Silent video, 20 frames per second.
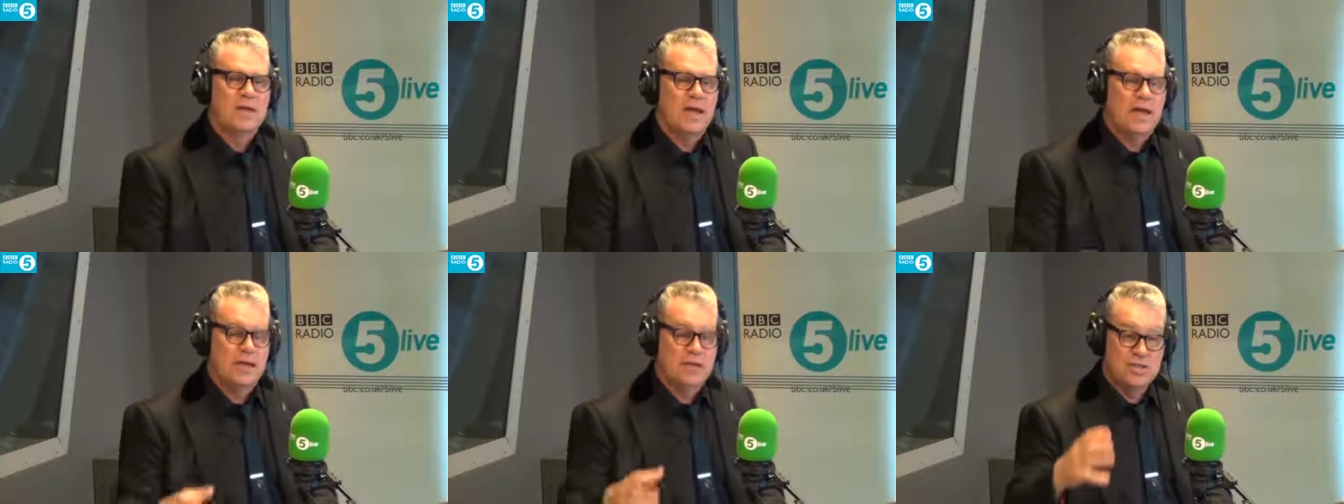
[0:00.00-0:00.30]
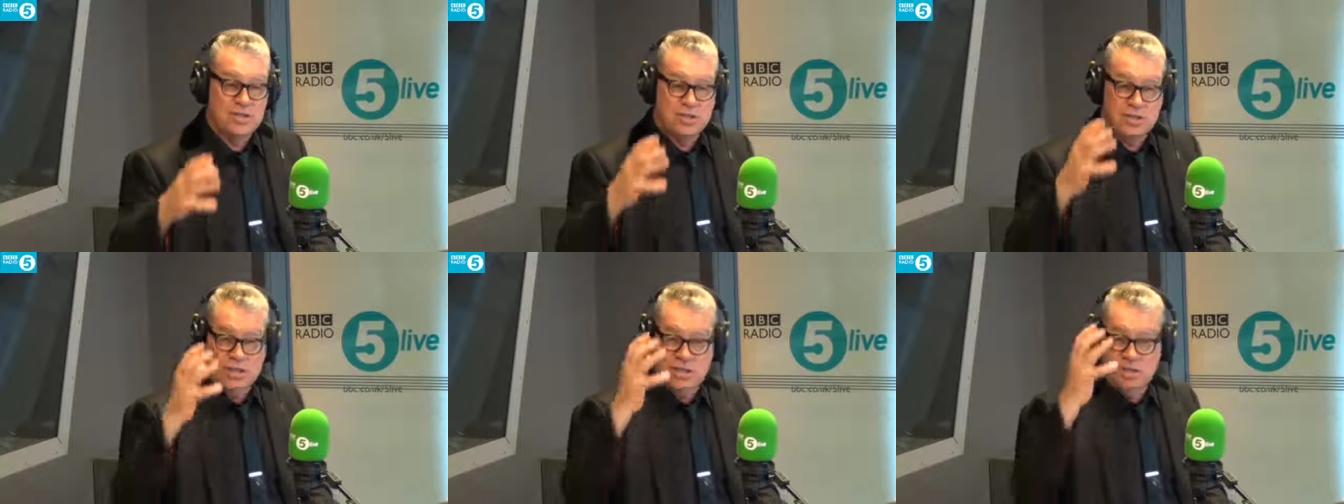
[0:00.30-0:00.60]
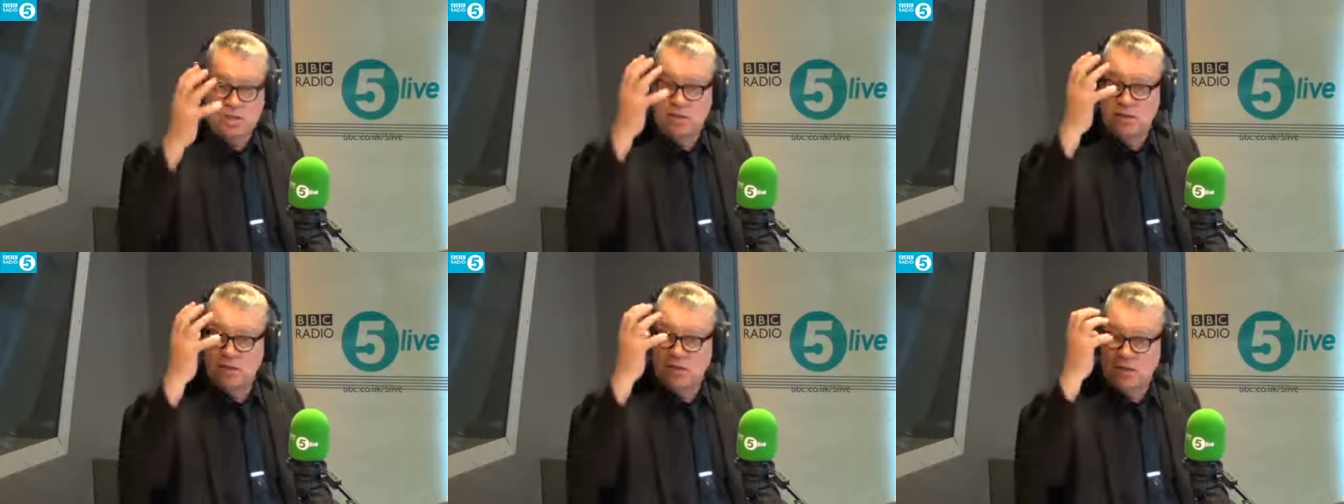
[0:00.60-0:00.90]
and
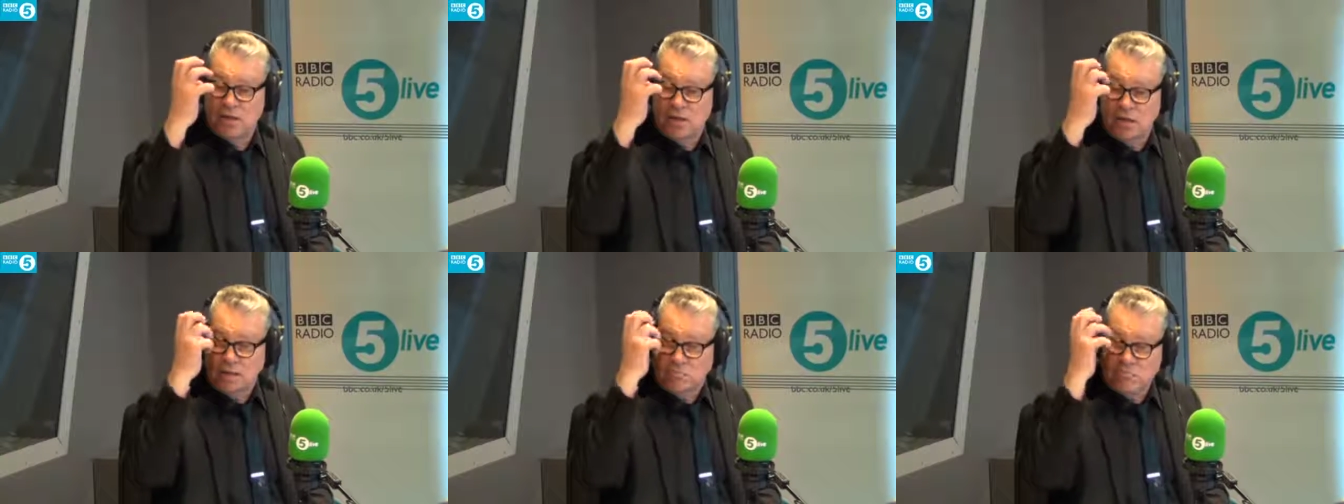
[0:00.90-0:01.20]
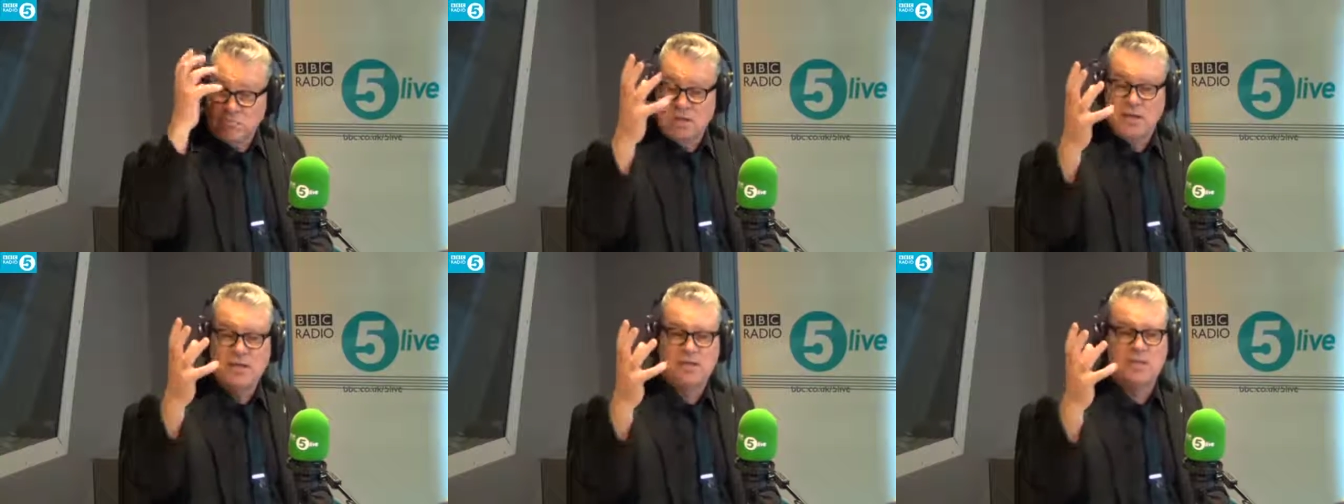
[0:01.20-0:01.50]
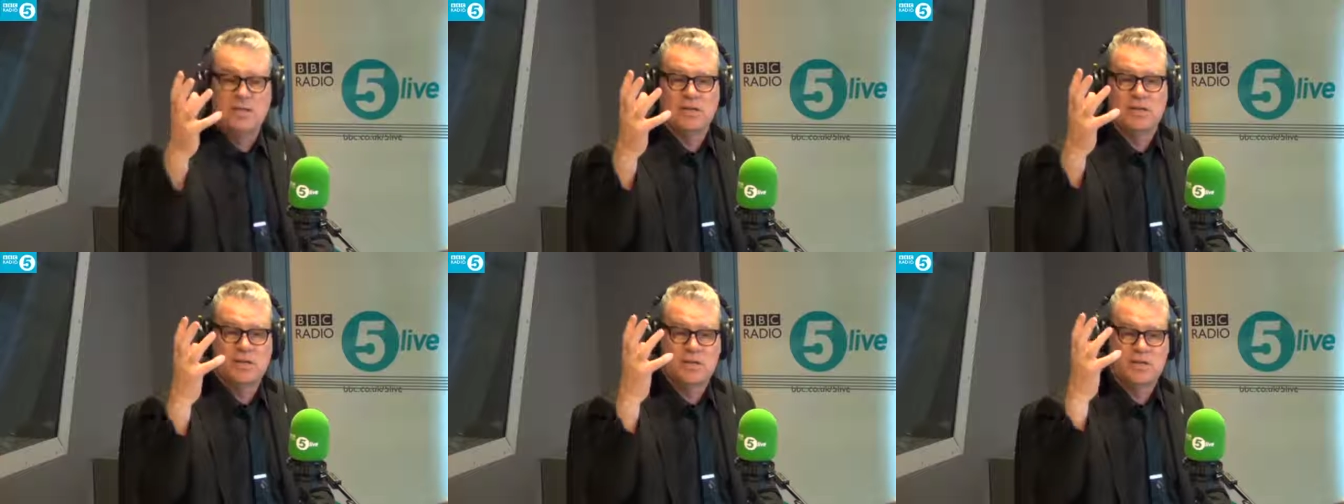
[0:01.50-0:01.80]
she
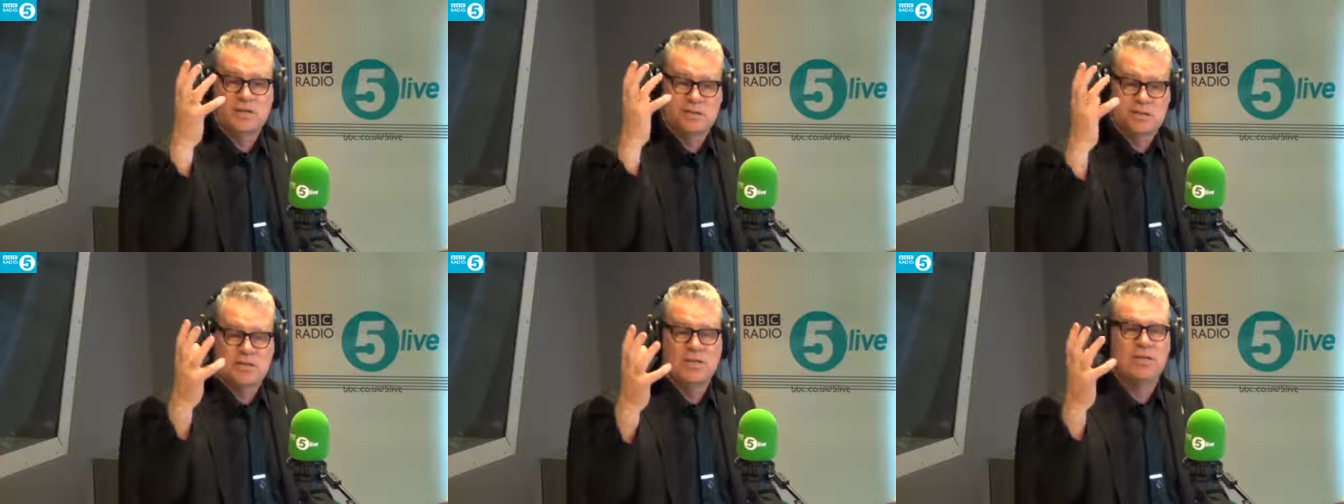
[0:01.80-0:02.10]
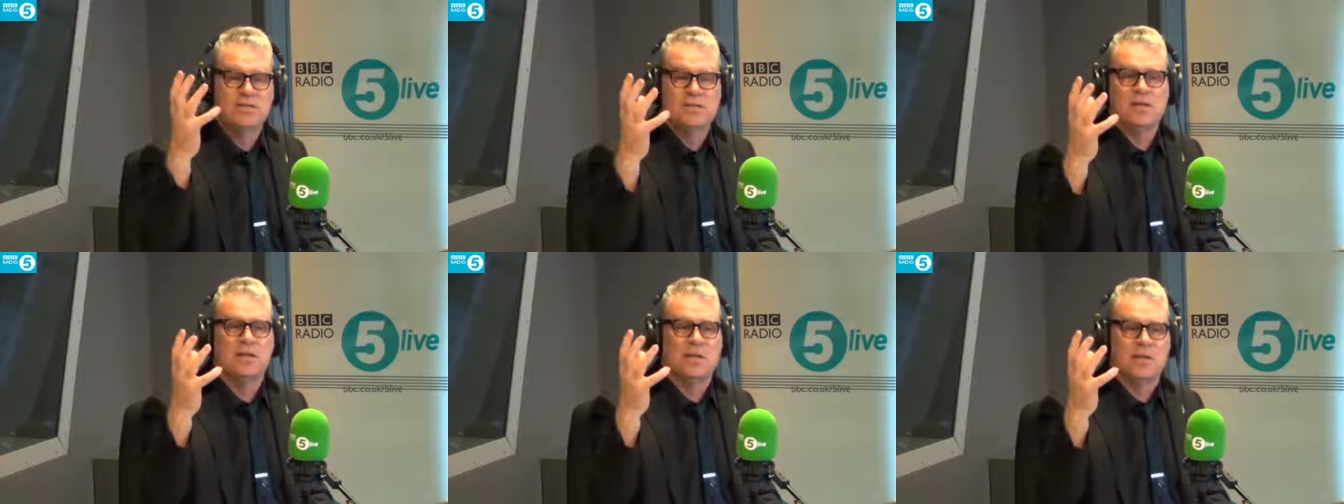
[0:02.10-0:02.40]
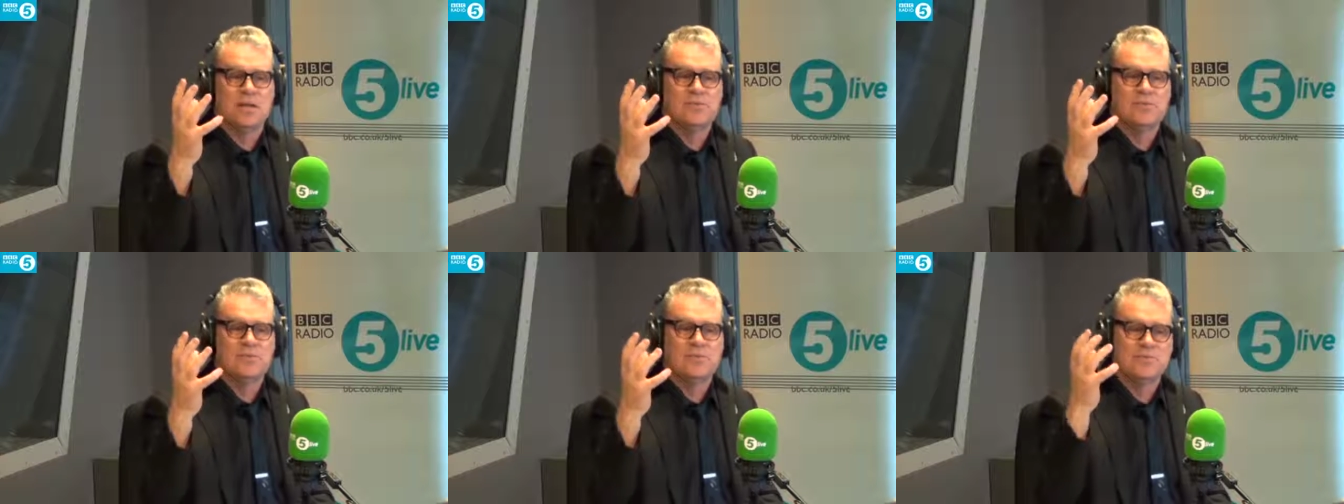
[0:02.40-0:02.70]
immediately sees in
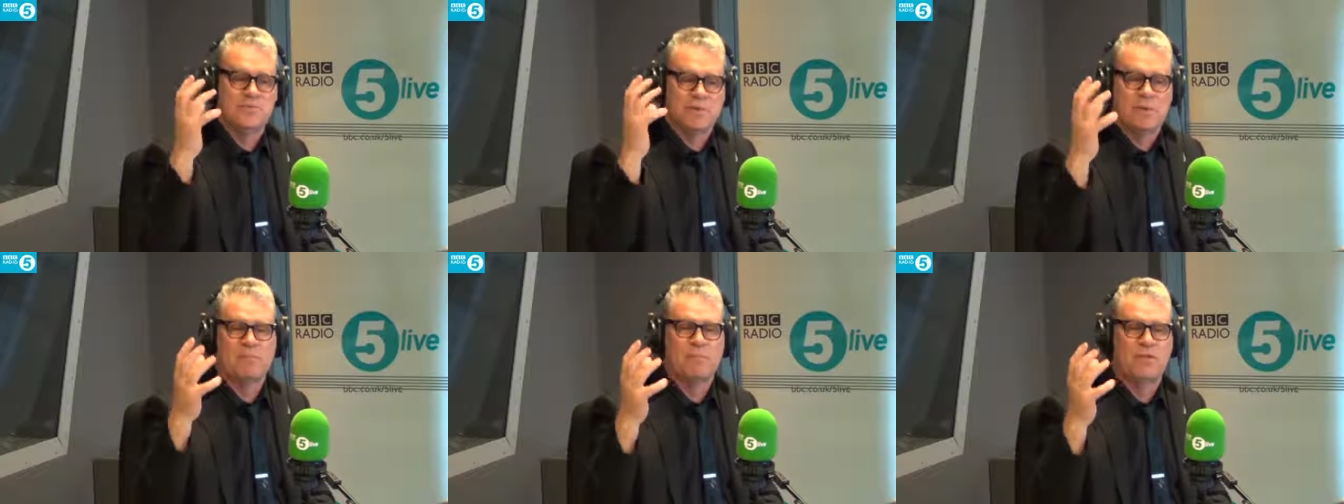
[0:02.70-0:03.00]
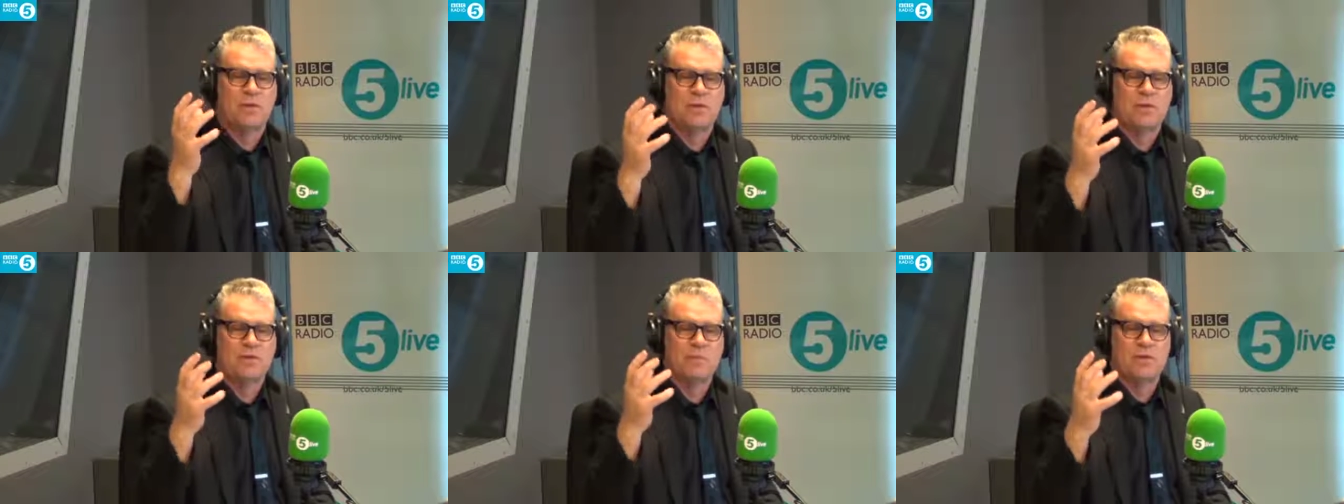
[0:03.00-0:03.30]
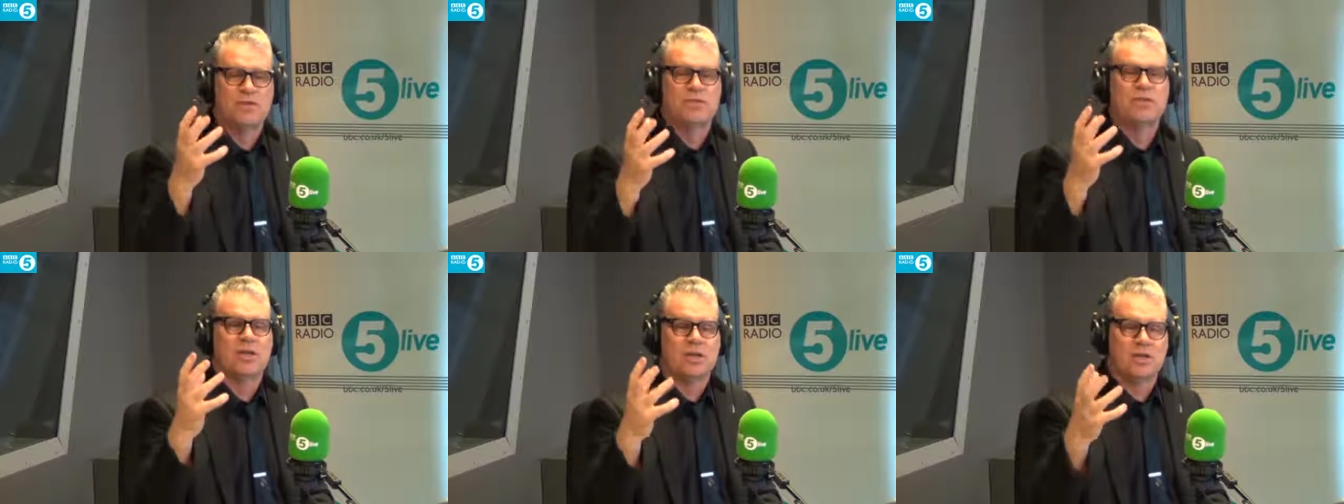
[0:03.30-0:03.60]
him something
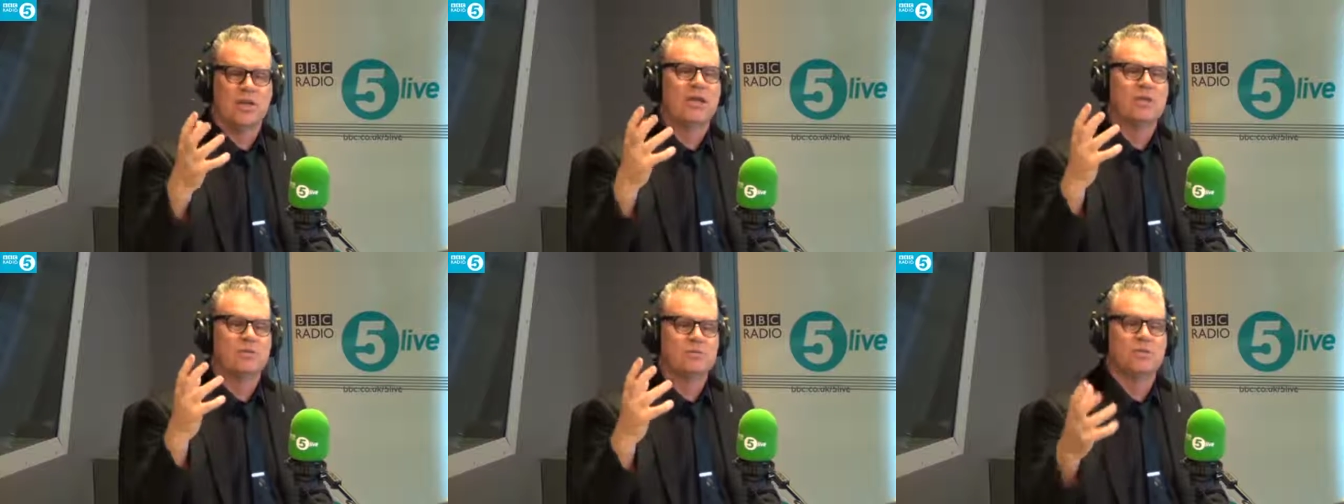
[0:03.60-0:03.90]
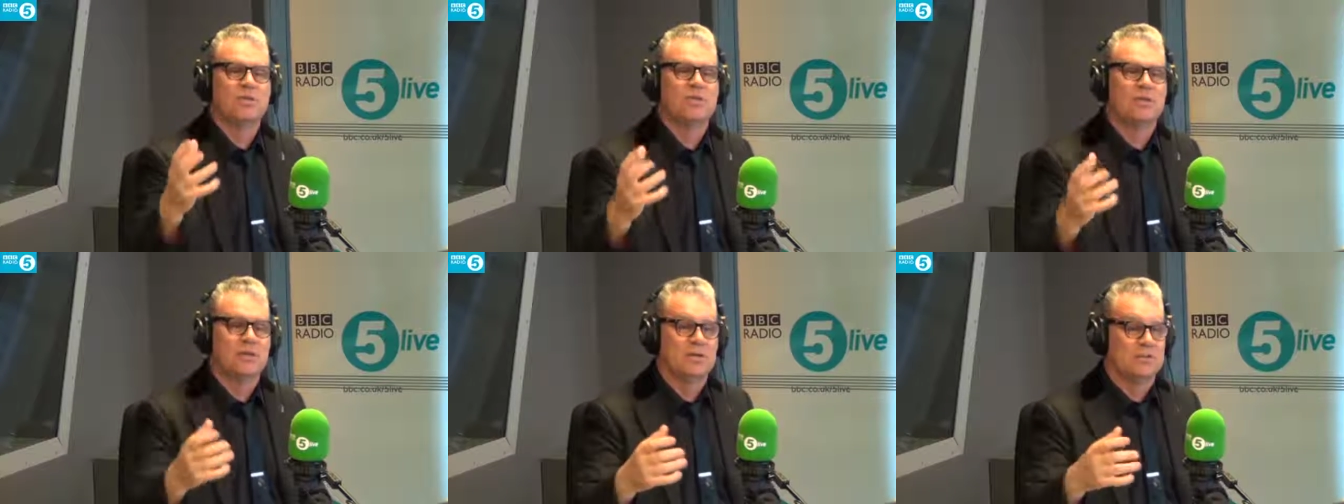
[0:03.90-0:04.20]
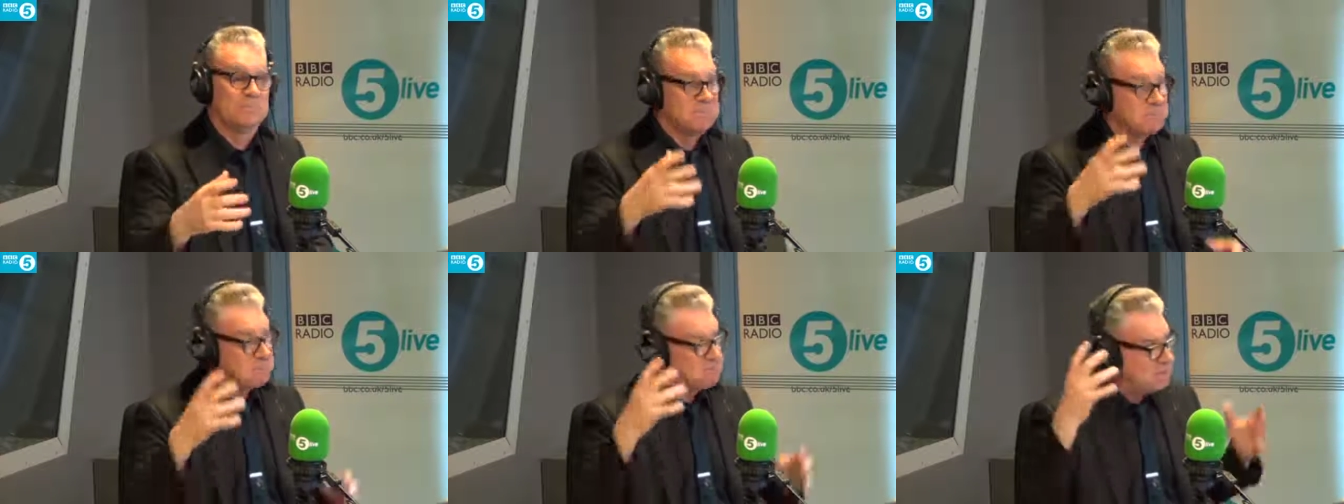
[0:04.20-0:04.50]
which connects with her.